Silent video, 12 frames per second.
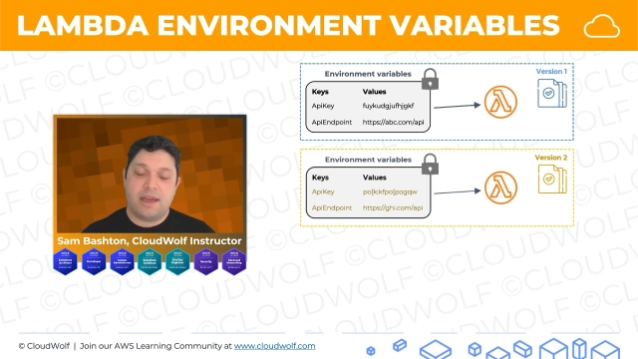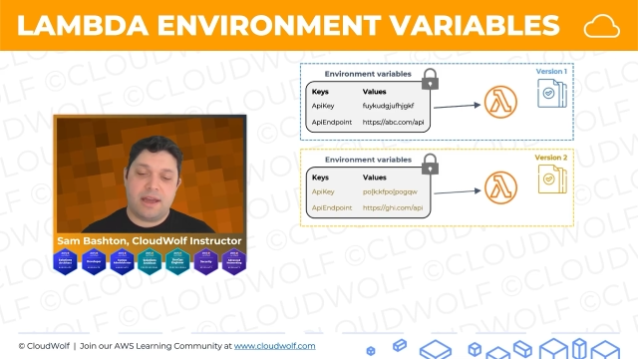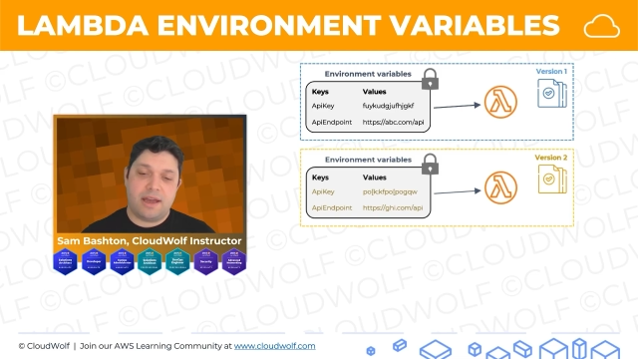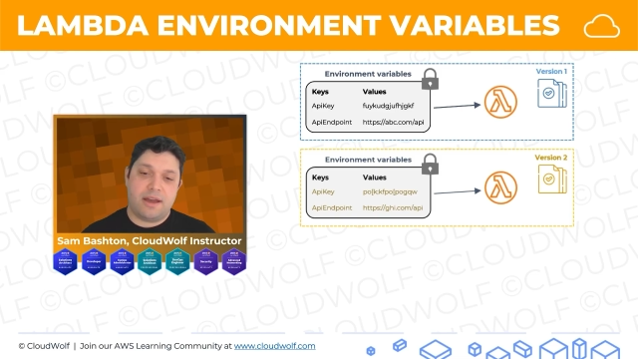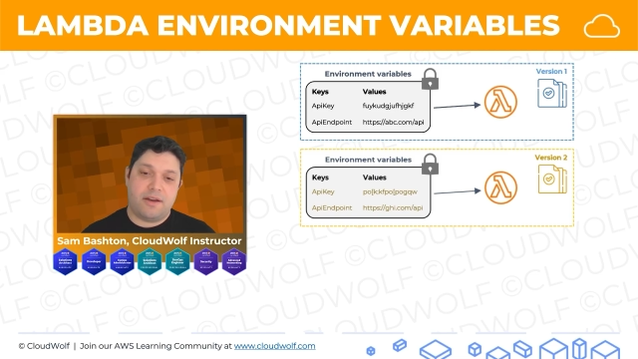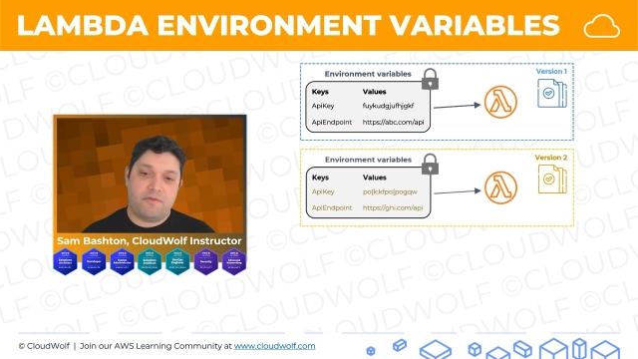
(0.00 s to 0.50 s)

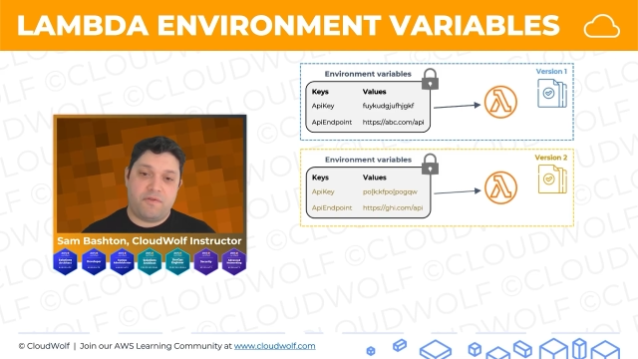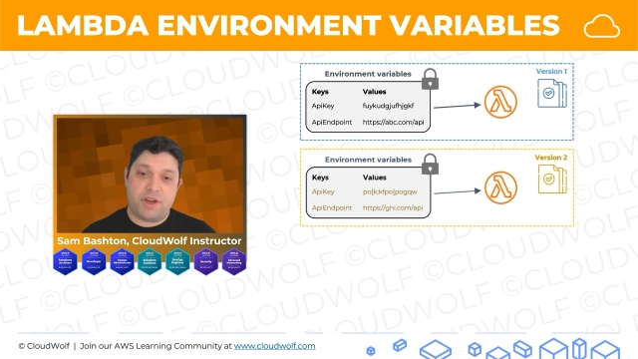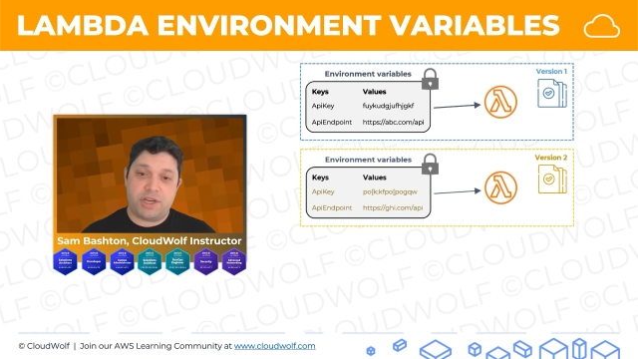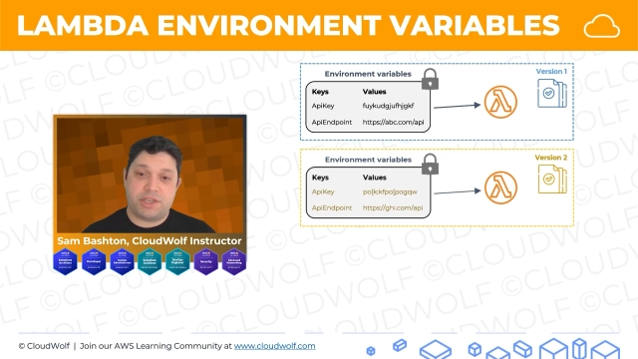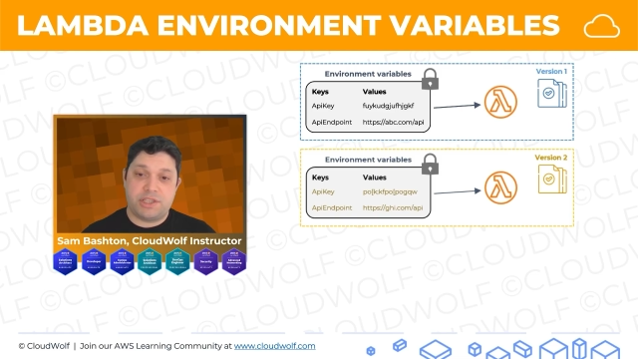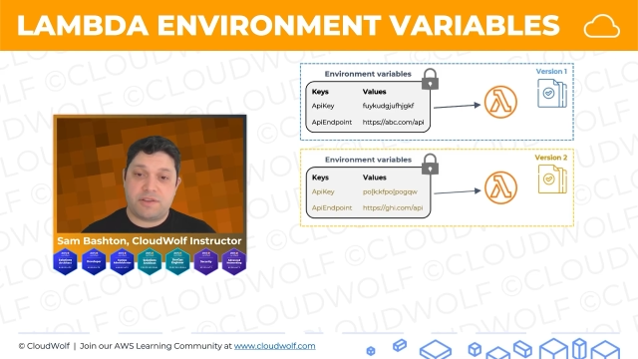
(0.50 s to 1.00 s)

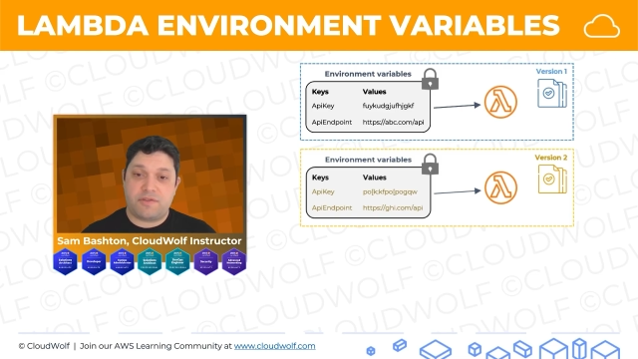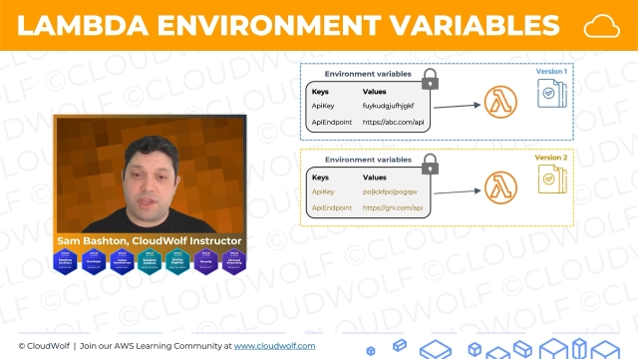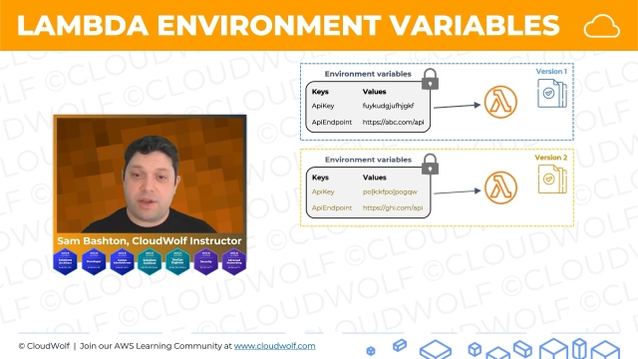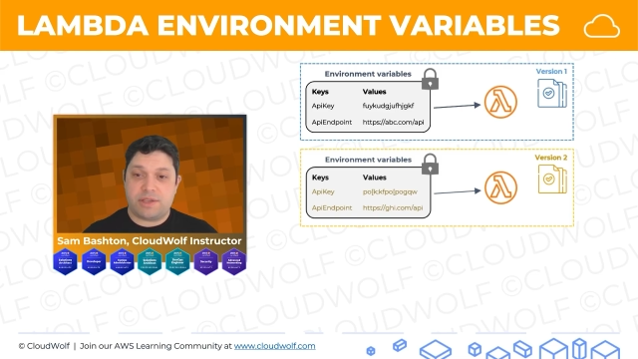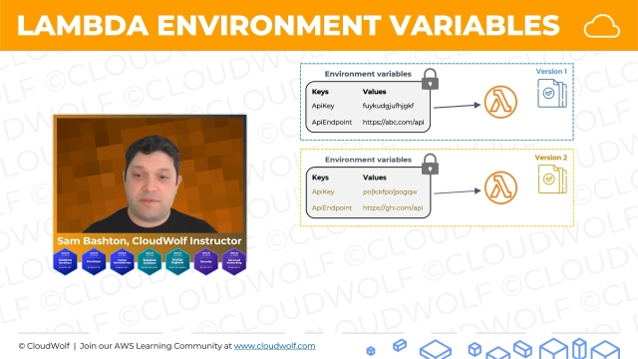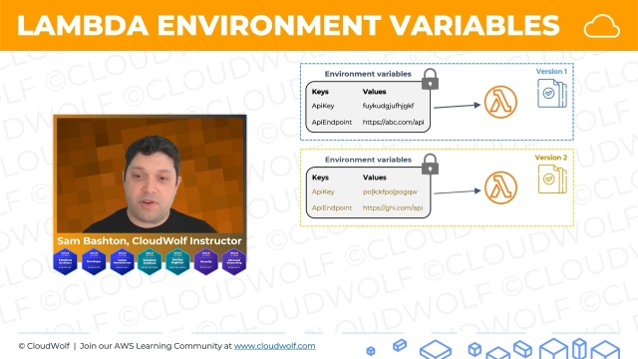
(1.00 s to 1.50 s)
versions of
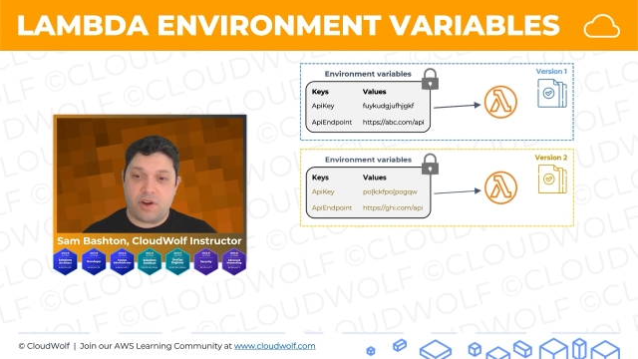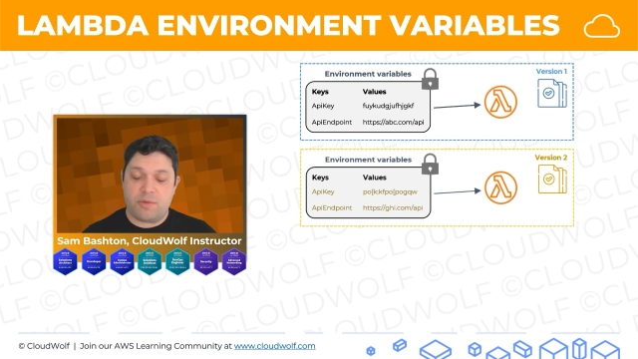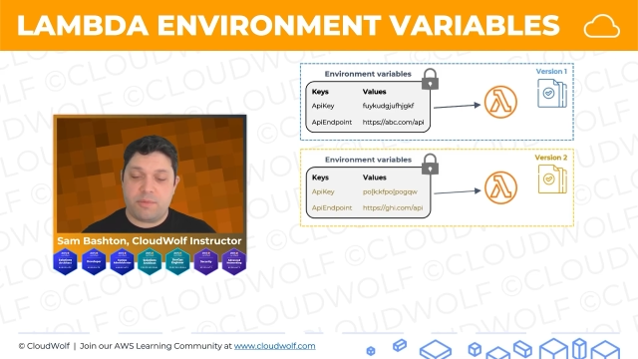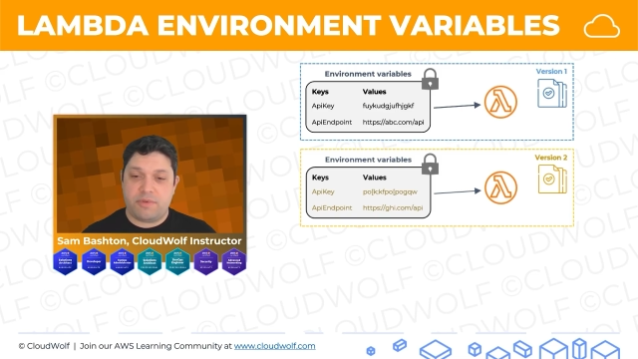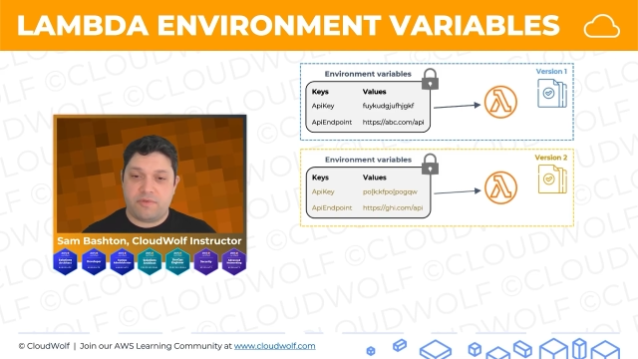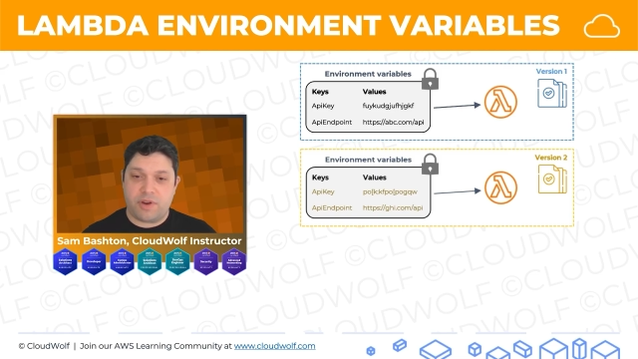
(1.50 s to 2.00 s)
those
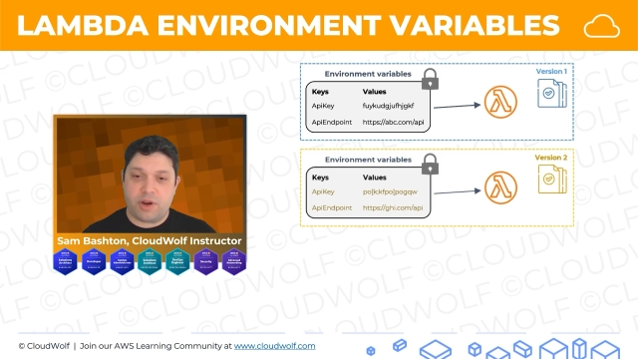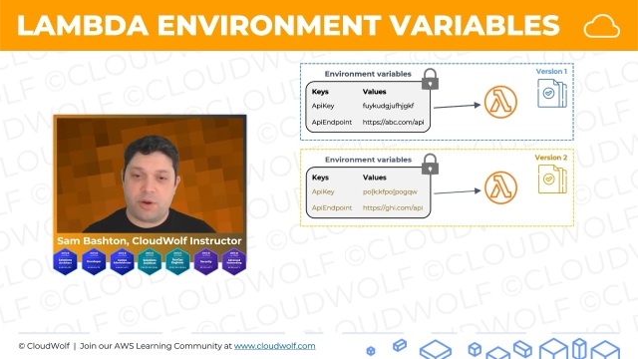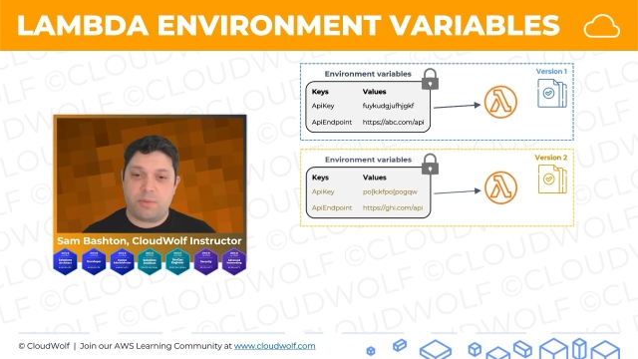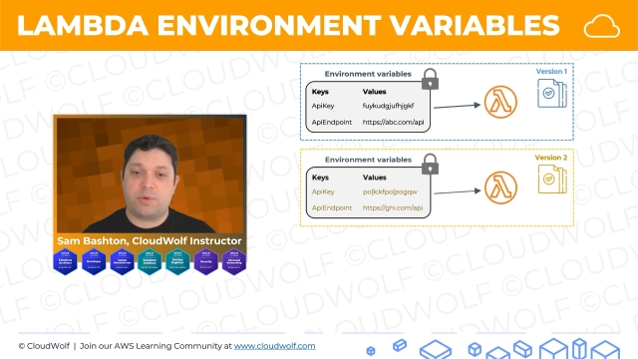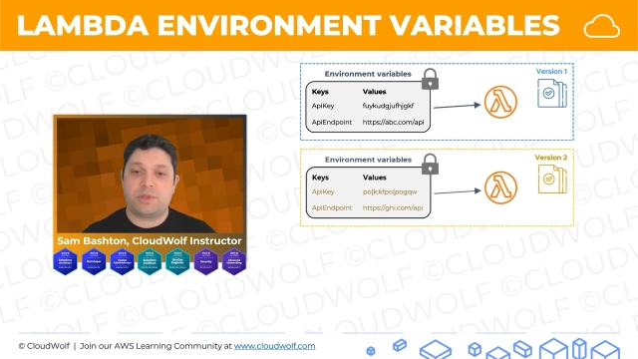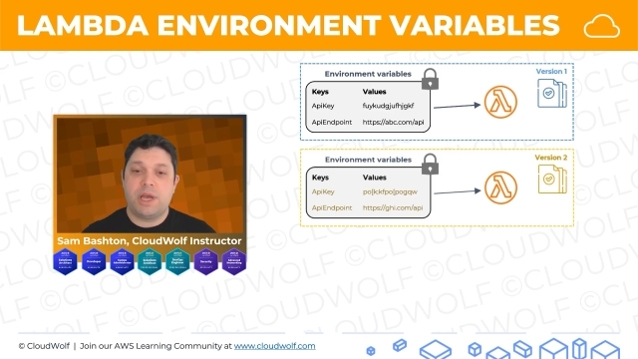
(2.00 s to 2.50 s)
environment
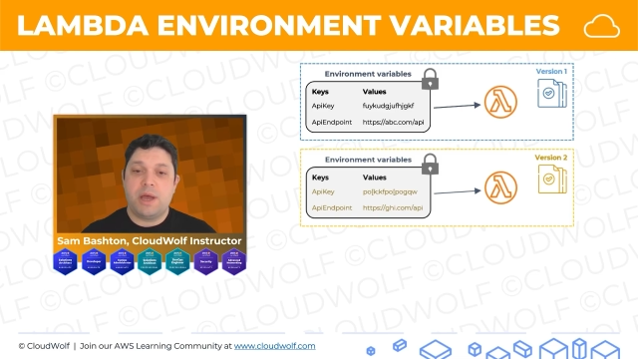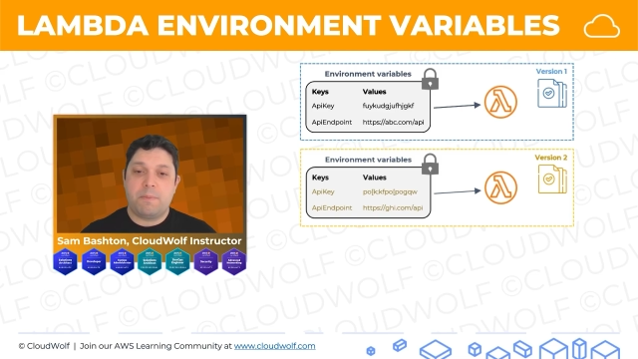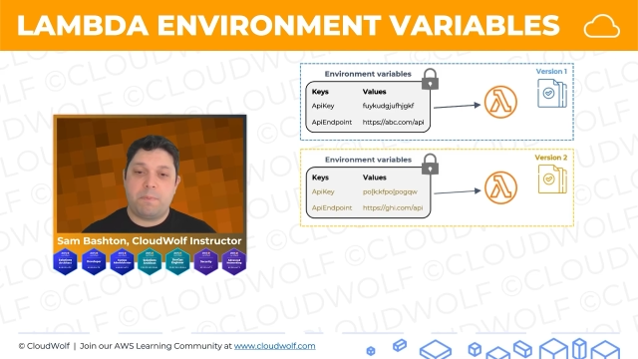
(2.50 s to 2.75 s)
variables